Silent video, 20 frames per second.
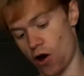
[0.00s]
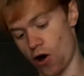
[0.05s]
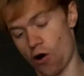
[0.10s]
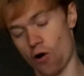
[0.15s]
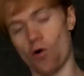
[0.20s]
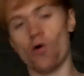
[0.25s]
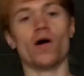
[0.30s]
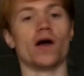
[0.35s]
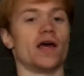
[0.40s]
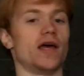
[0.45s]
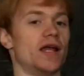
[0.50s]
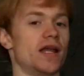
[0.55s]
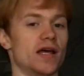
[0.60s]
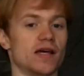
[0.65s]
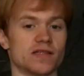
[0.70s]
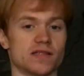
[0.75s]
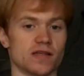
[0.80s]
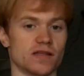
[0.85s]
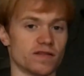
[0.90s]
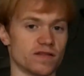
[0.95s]
No,
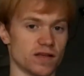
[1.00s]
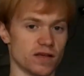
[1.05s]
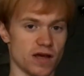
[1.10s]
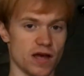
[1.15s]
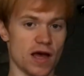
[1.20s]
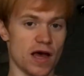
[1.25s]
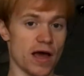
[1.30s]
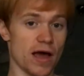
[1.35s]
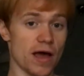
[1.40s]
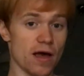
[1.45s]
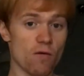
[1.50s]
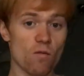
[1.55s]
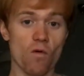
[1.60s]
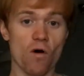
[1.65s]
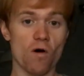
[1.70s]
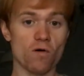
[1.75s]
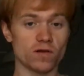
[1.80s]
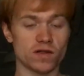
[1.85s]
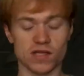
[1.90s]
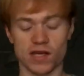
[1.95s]
it isn't.
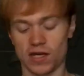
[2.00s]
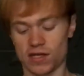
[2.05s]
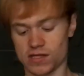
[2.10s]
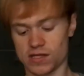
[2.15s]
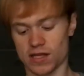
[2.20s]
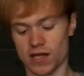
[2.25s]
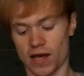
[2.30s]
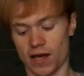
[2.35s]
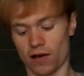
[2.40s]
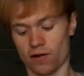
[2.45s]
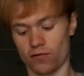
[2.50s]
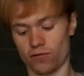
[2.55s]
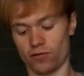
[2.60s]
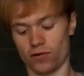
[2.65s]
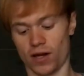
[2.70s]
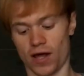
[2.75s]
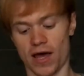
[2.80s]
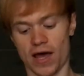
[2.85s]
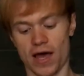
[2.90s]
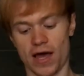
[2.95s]
It won't taste like
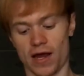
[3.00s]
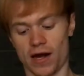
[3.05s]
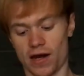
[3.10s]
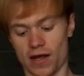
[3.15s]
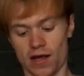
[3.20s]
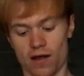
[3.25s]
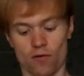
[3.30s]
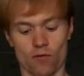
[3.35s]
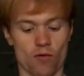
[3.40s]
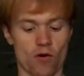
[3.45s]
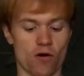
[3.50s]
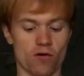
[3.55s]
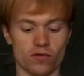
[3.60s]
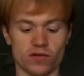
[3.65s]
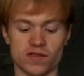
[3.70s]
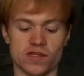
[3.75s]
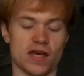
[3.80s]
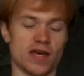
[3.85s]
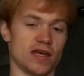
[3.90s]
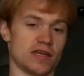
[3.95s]
Kool-Aid. It
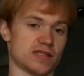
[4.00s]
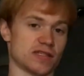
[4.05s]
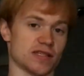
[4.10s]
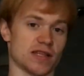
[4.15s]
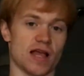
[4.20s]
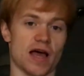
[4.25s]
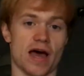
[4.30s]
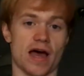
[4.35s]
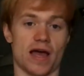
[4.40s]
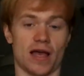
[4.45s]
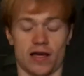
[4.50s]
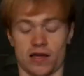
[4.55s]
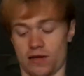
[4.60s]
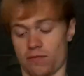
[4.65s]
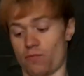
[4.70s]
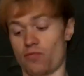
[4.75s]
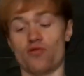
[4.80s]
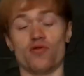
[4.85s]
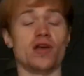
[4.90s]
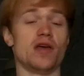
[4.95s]
won't taste like
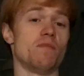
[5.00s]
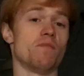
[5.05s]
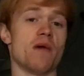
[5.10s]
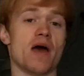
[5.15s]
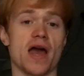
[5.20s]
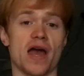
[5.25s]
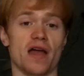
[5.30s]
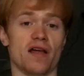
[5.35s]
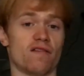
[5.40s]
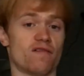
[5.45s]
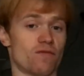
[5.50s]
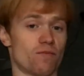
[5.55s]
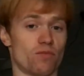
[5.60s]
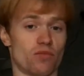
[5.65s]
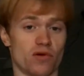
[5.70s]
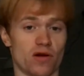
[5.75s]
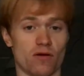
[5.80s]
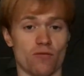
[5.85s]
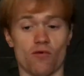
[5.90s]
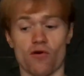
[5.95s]
pre-made,
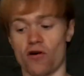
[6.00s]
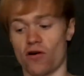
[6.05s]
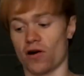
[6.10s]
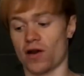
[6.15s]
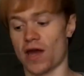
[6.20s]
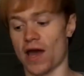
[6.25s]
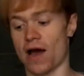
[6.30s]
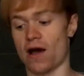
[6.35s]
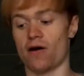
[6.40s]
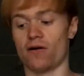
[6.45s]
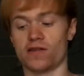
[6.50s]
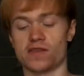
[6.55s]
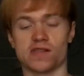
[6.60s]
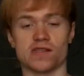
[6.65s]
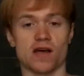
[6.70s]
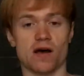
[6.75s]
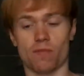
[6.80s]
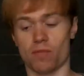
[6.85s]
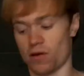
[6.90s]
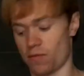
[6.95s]
pre-workout
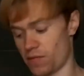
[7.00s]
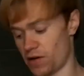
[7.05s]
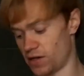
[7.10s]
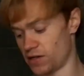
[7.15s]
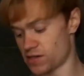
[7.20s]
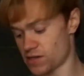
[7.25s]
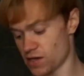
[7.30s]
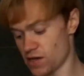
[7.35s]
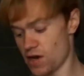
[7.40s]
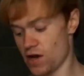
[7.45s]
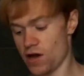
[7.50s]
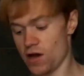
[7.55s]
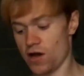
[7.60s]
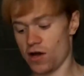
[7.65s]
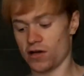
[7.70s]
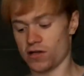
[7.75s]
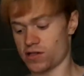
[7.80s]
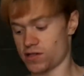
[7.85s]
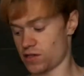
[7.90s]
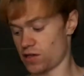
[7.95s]
supplements.
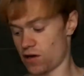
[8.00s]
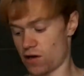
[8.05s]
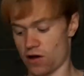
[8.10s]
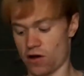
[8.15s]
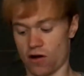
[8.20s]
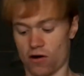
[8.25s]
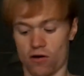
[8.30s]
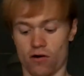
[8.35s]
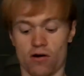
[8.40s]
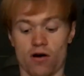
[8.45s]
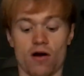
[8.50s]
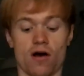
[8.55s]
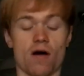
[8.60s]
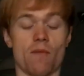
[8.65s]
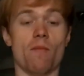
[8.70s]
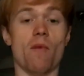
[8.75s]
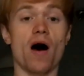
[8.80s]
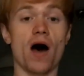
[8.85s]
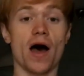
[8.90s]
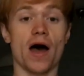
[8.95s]
So,
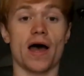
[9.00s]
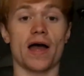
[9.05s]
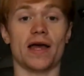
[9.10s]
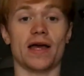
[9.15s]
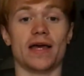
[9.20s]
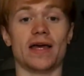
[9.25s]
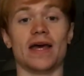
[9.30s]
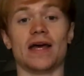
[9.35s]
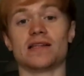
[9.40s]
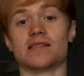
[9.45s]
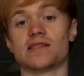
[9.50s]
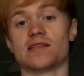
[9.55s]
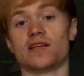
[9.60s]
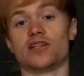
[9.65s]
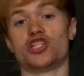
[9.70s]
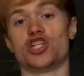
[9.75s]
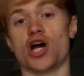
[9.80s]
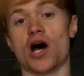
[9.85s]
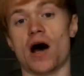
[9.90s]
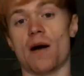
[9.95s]
but it gets
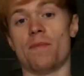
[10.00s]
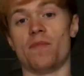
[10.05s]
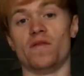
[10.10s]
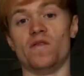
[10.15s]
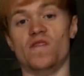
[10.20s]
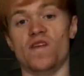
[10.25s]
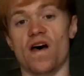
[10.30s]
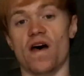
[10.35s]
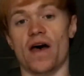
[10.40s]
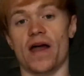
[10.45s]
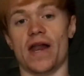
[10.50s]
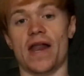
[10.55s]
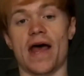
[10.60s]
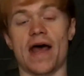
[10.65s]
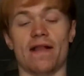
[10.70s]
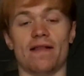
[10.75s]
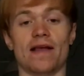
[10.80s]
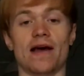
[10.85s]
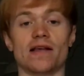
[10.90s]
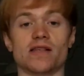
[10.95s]
the job
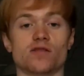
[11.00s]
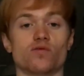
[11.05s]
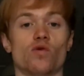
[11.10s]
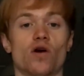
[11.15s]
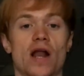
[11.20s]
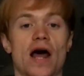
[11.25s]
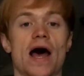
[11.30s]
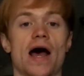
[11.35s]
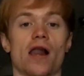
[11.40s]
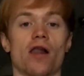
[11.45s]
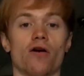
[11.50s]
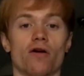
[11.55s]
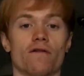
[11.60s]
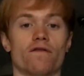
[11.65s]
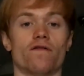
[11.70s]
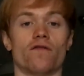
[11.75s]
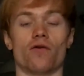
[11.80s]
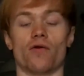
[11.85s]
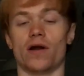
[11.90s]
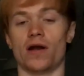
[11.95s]
done, and that's what I
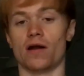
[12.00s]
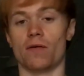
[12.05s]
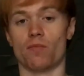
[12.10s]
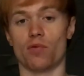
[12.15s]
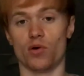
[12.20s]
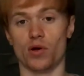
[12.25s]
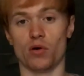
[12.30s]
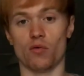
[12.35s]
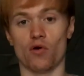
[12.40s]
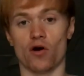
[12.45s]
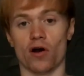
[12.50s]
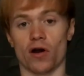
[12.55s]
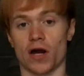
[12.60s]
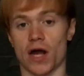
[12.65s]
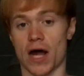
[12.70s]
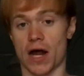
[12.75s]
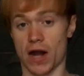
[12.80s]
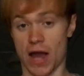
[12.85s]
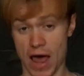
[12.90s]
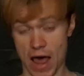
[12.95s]
look for in a
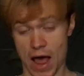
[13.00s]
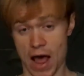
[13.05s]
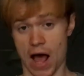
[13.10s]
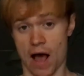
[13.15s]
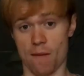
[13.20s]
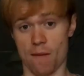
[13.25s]
pre-workout.